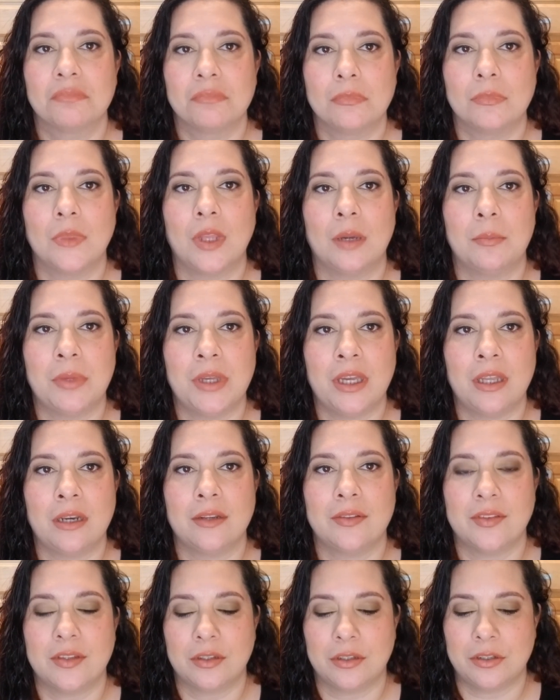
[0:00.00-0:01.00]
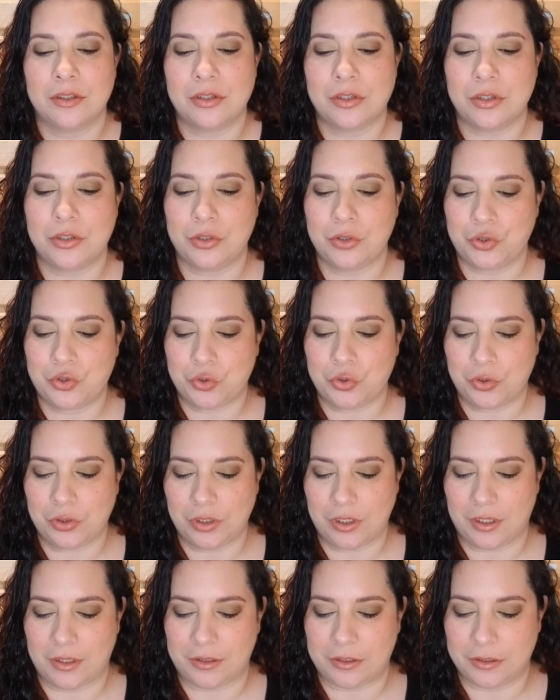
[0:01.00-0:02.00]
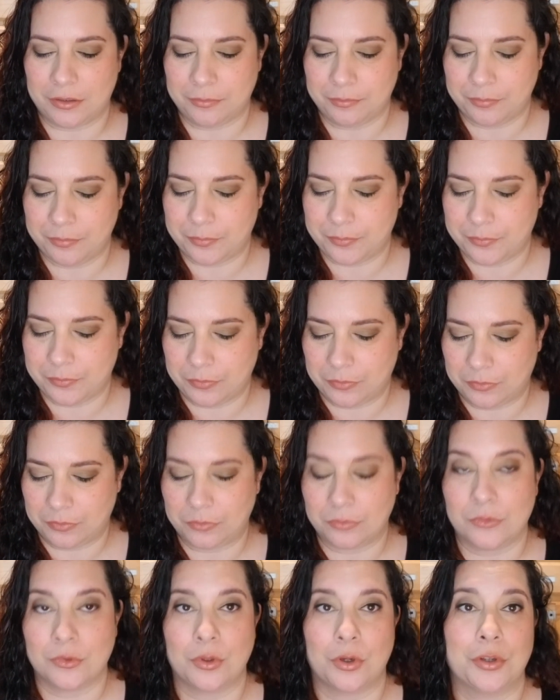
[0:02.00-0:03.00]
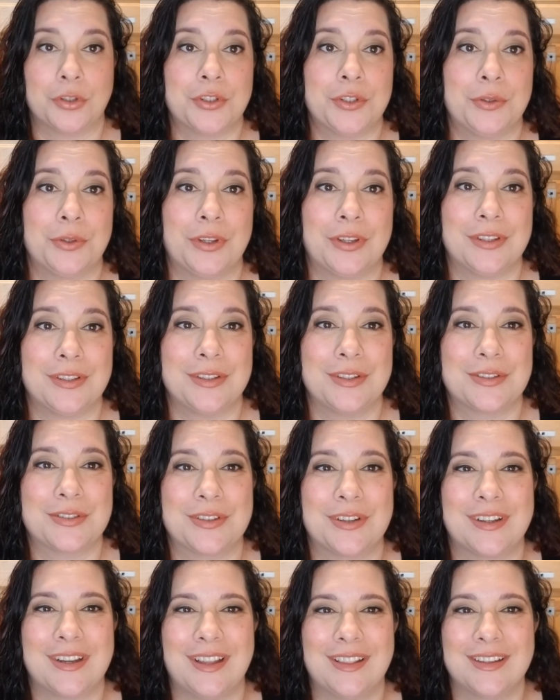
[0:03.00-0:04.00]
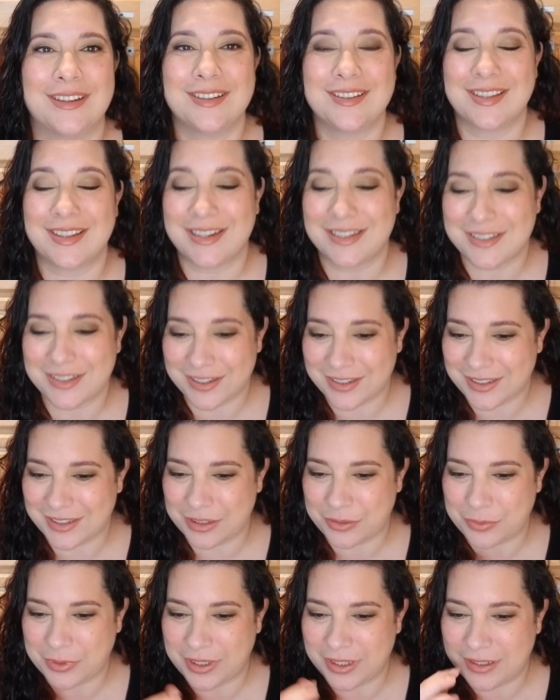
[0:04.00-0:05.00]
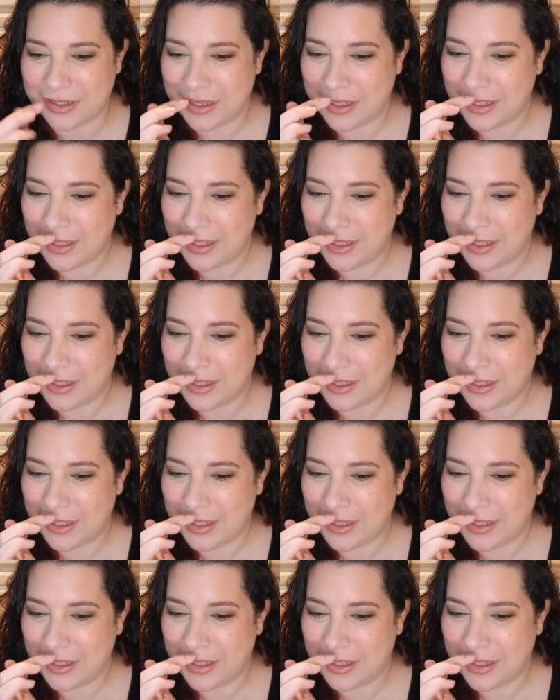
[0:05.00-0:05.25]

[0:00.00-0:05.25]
Not bad. It's a good neutral color, or two good neutral colors that I turned into one.